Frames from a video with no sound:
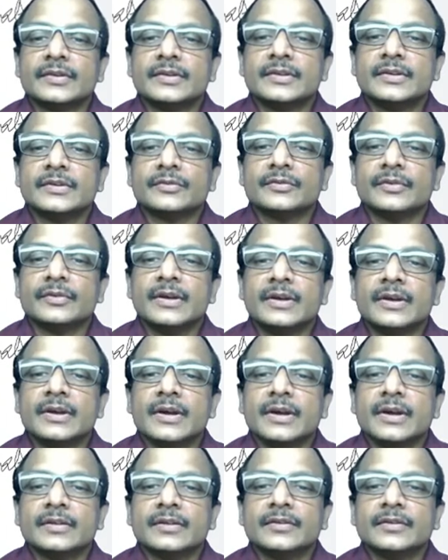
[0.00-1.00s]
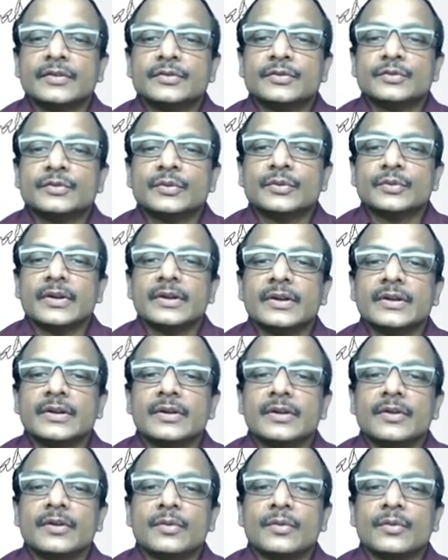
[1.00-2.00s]
This way the student
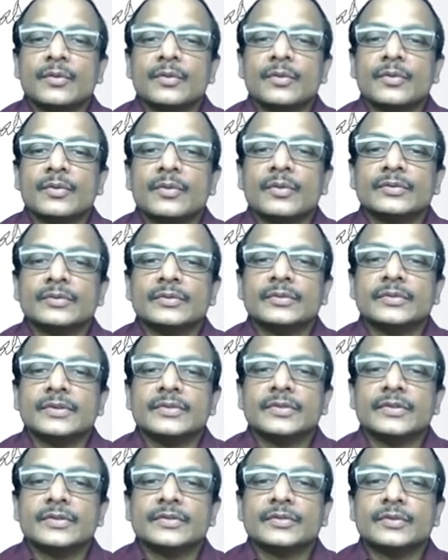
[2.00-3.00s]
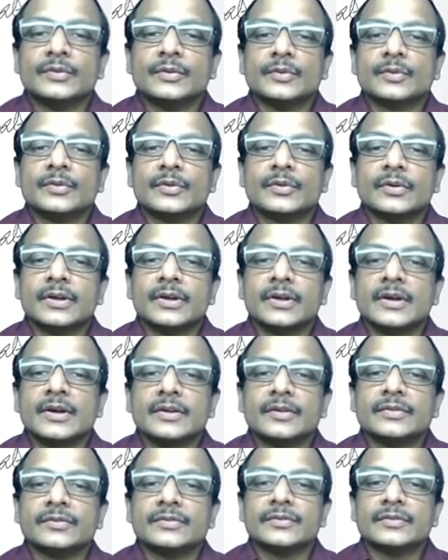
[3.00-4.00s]
draw this is
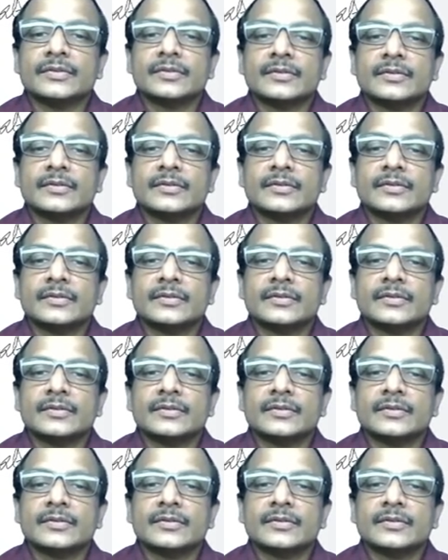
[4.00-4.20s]
nucleus,